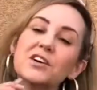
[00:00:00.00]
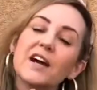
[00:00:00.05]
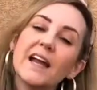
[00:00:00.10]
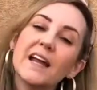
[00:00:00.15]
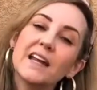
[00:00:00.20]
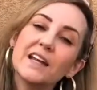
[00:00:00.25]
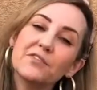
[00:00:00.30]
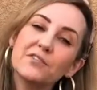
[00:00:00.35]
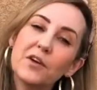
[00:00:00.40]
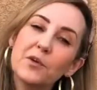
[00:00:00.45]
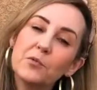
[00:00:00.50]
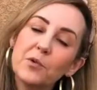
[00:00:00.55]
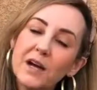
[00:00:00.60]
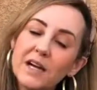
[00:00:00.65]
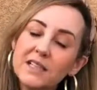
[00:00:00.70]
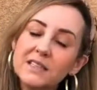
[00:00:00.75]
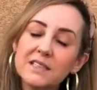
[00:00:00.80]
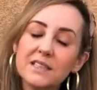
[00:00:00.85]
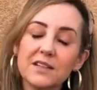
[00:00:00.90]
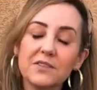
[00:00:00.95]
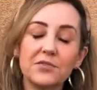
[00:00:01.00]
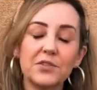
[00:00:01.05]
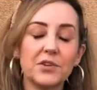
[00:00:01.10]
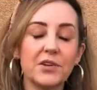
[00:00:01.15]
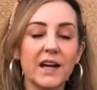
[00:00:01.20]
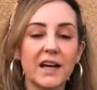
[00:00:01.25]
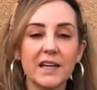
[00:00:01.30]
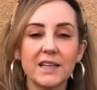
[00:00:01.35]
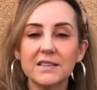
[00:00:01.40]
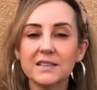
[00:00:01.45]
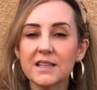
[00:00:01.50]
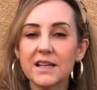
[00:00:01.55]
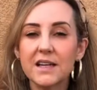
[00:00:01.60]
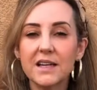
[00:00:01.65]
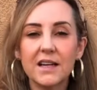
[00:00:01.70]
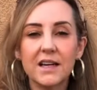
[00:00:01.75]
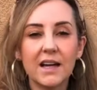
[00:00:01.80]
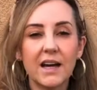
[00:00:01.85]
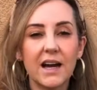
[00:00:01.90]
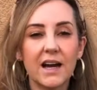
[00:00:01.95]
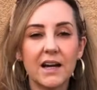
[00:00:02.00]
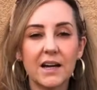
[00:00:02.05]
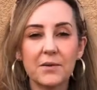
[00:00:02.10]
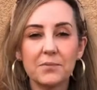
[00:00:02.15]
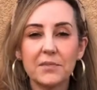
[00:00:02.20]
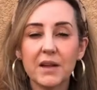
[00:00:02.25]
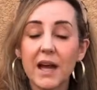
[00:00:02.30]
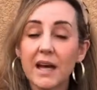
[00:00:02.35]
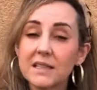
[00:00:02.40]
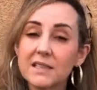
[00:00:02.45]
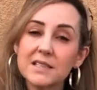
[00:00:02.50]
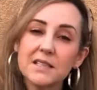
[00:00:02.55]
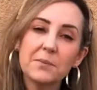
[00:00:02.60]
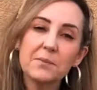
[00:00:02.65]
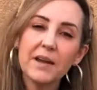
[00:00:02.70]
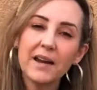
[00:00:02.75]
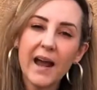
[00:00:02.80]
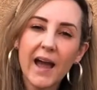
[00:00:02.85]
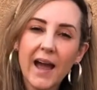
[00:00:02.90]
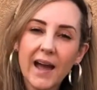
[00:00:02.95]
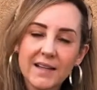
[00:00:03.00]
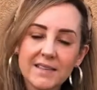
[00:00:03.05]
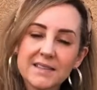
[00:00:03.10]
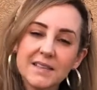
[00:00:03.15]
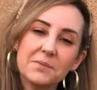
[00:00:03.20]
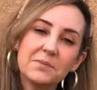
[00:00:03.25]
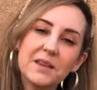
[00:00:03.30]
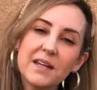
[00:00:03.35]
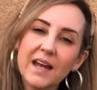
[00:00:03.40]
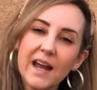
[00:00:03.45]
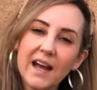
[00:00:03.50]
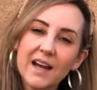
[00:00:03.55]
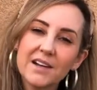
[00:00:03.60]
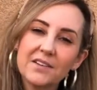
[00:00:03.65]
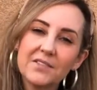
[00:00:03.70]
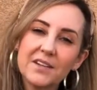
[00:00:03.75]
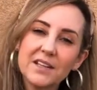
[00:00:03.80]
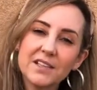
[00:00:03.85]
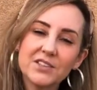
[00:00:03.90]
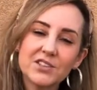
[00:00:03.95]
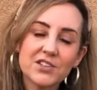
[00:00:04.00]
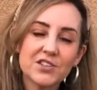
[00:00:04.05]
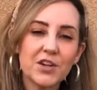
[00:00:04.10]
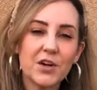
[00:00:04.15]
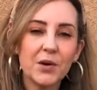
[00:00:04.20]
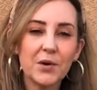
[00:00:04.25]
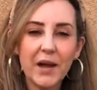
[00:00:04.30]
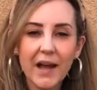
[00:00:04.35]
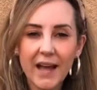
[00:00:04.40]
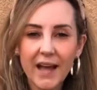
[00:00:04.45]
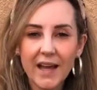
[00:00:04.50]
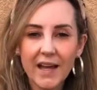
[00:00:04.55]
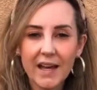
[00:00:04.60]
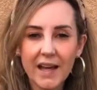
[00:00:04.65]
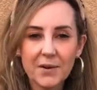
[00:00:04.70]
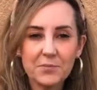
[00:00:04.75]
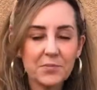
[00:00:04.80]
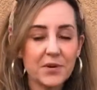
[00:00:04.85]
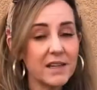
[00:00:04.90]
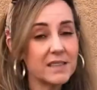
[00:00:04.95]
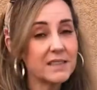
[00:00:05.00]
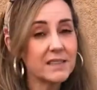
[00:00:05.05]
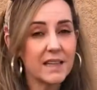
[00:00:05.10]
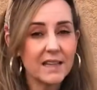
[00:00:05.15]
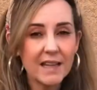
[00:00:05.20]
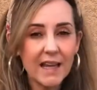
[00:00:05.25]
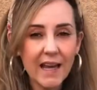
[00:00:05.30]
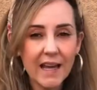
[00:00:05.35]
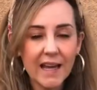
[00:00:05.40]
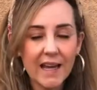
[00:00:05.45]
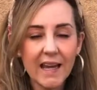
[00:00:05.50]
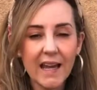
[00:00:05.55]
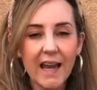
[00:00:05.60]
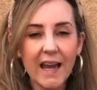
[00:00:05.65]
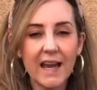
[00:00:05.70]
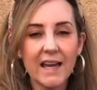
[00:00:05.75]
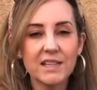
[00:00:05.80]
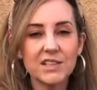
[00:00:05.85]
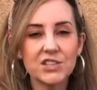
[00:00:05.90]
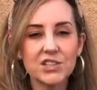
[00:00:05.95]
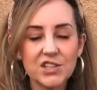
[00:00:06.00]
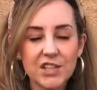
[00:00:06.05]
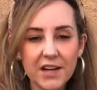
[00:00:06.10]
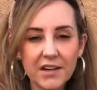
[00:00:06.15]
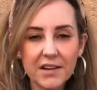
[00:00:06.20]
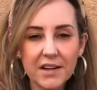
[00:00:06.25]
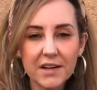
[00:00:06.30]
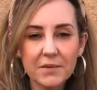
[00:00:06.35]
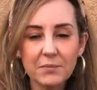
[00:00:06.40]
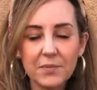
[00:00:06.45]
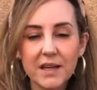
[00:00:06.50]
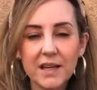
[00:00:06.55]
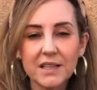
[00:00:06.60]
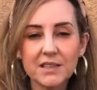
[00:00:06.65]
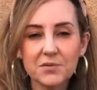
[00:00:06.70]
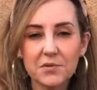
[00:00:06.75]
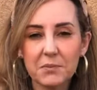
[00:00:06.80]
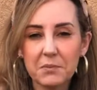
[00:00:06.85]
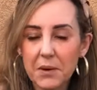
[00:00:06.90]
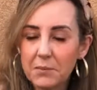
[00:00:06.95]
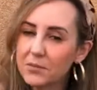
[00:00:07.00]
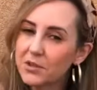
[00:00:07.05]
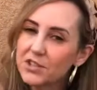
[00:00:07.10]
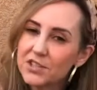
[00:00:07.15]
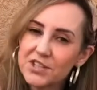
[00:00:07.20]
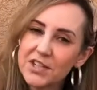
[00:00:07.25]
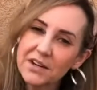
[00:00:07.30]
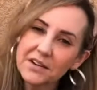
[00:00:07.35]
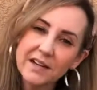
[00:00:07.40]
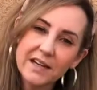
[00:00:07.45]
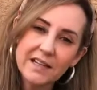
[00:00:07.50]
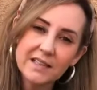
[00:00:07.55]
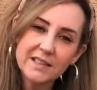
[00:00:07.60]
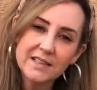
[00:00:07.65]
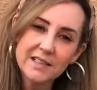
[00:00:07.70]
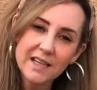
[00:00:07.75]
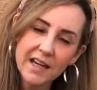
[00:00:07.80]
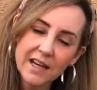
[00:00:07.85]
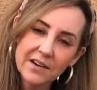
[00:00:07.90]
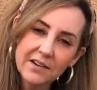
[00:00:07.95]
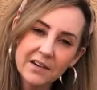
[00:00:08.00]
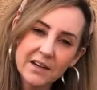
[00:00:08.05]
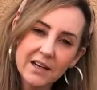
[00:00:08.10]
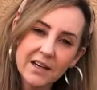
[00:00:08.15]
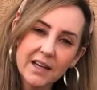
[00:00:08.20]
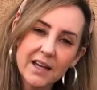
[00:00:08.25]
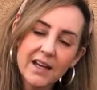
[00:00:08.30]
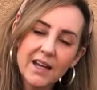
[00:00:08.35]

And if it was, if you guys um, got some, uh, something out of it, just go ahead and press the like and share it because remember, sharing is caring,